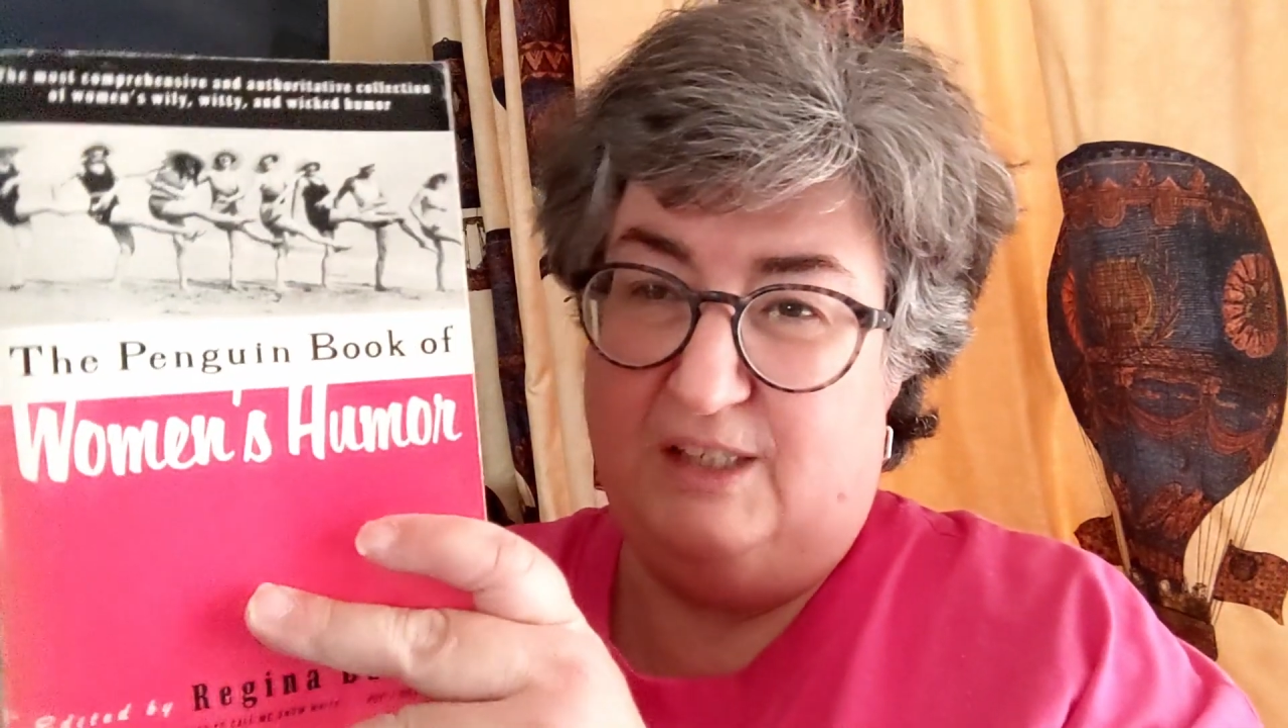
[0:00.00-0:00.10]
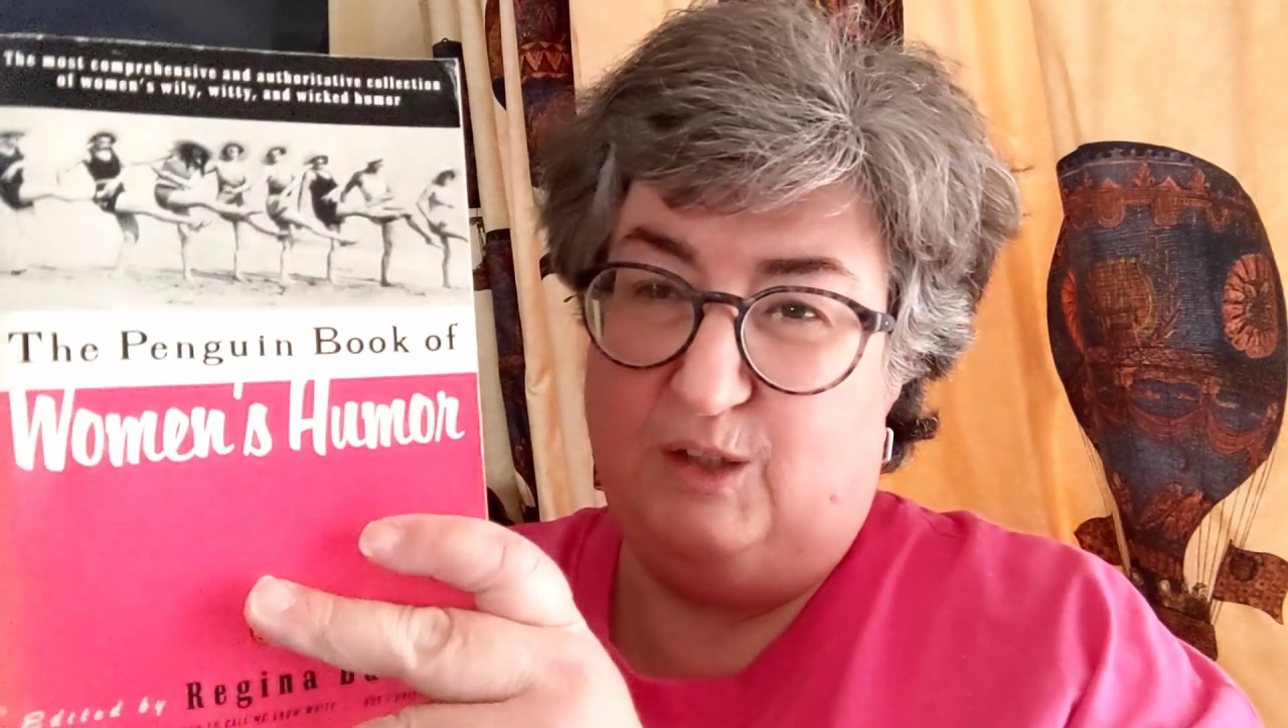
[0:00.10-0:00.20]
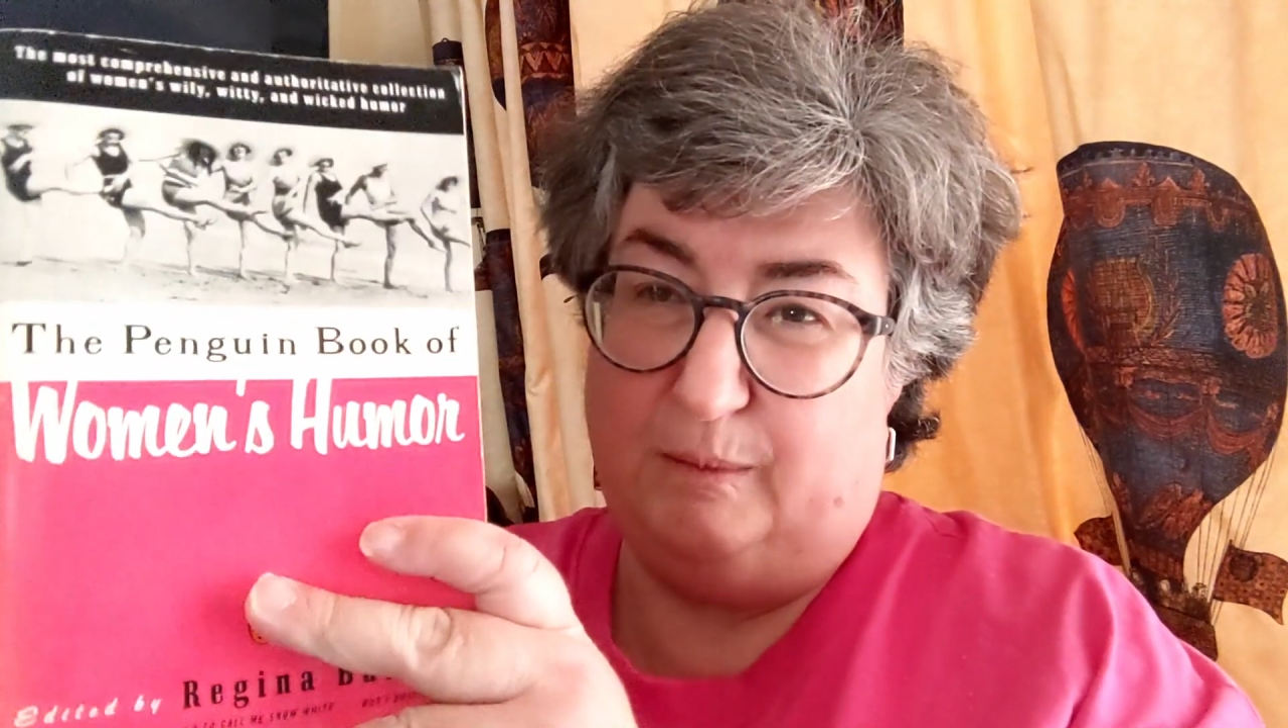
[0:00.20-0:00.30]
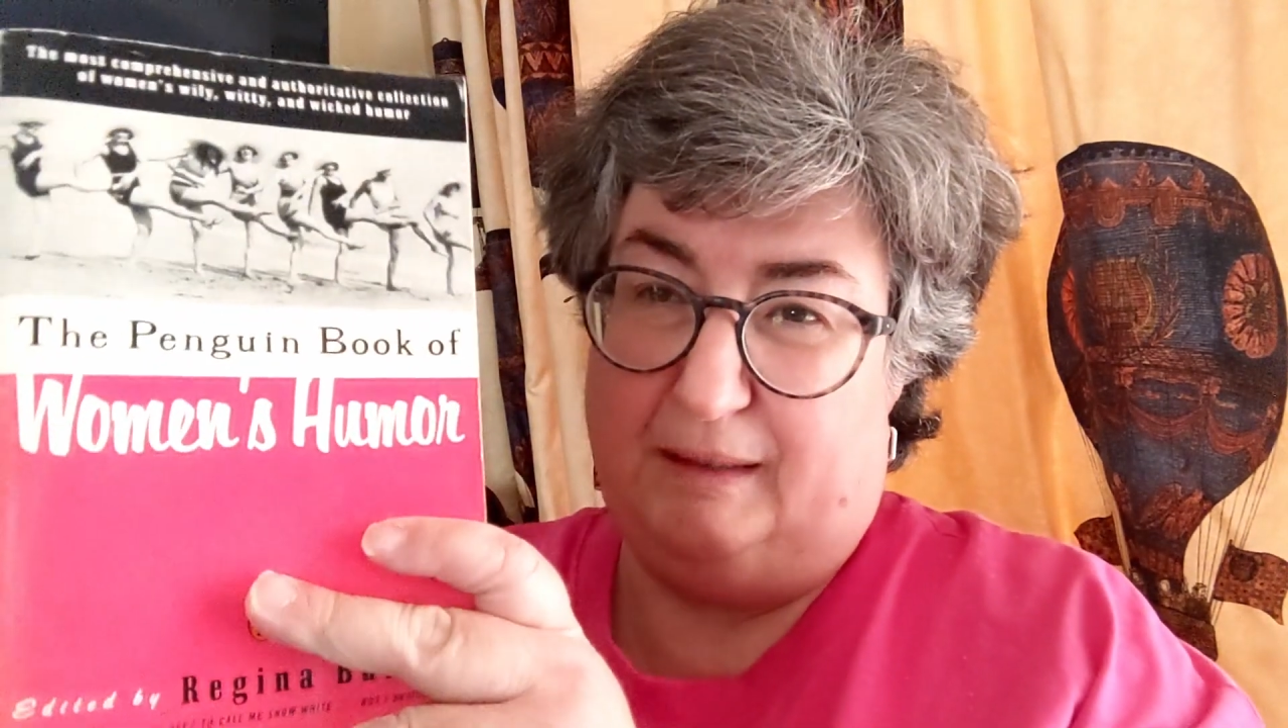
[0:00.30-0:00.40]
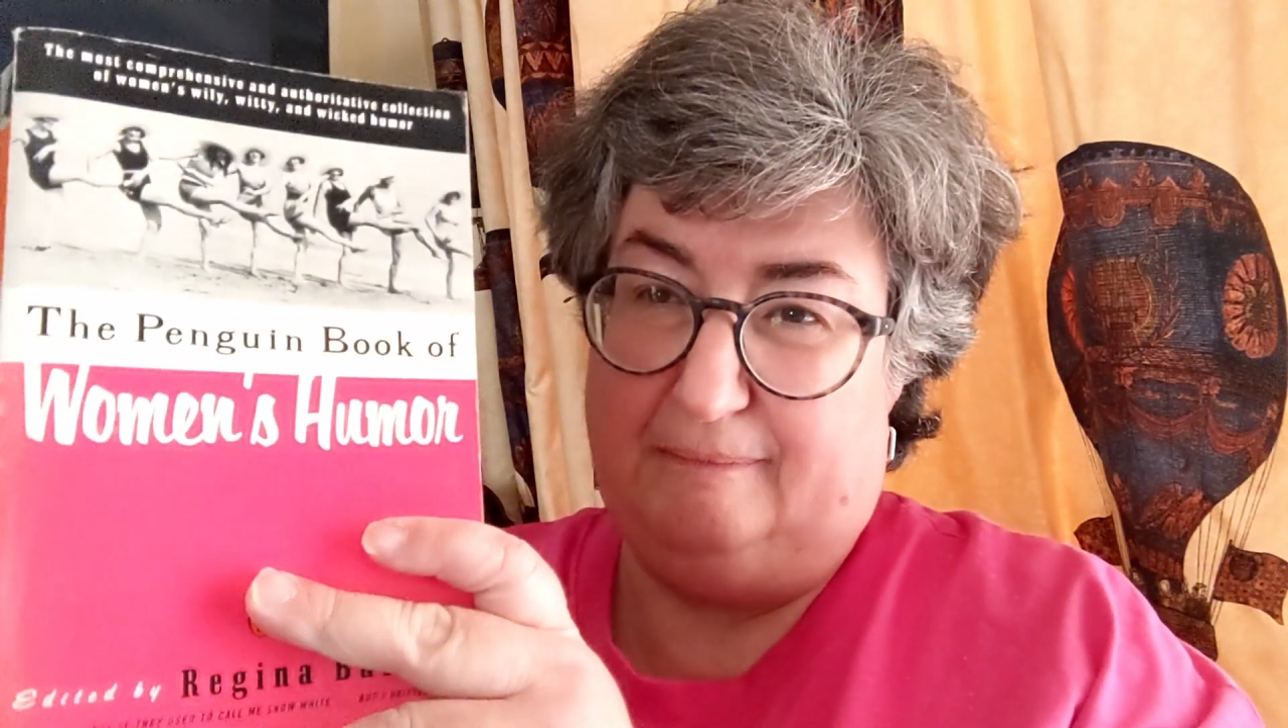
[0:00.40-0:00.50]

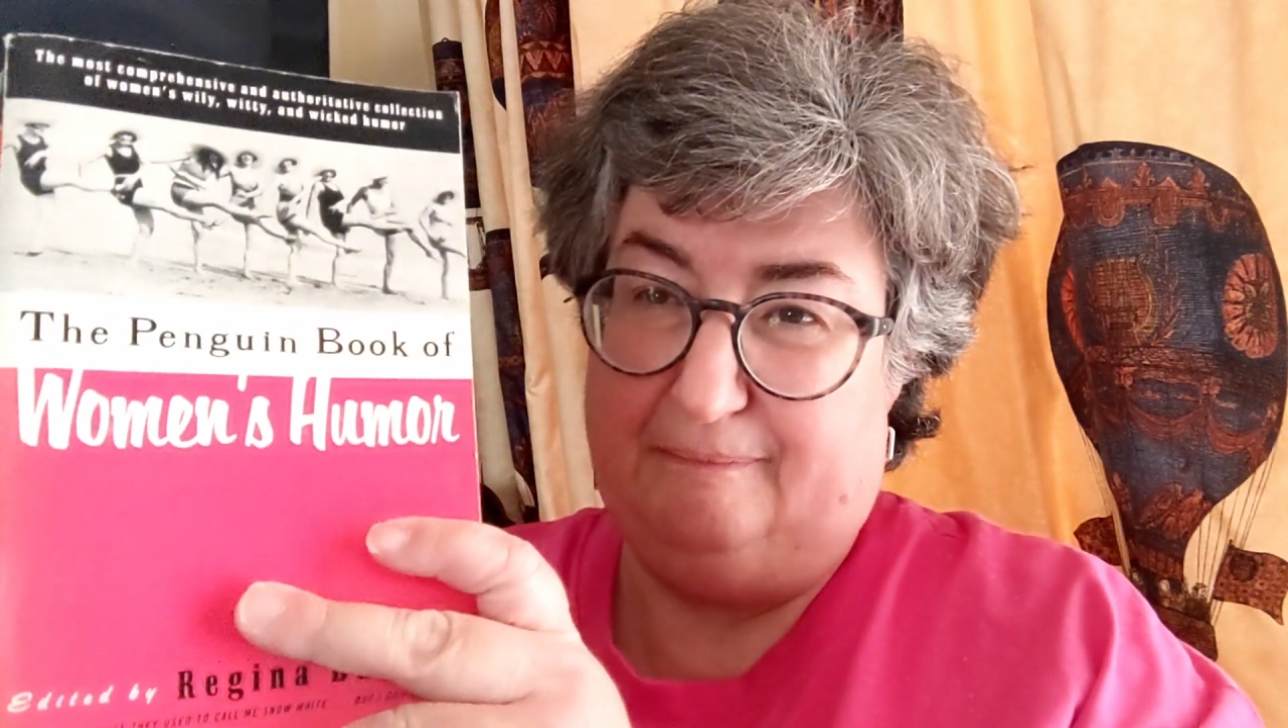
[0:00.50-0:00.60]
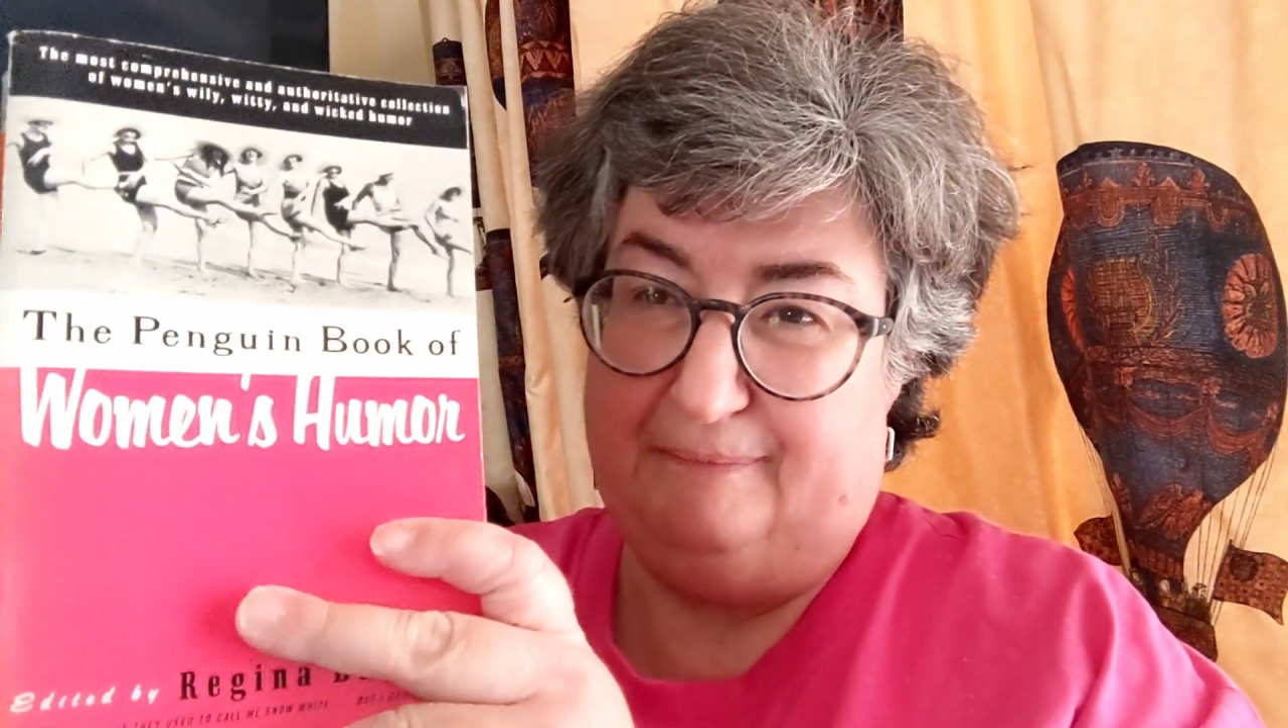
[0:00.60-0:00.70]
Humour.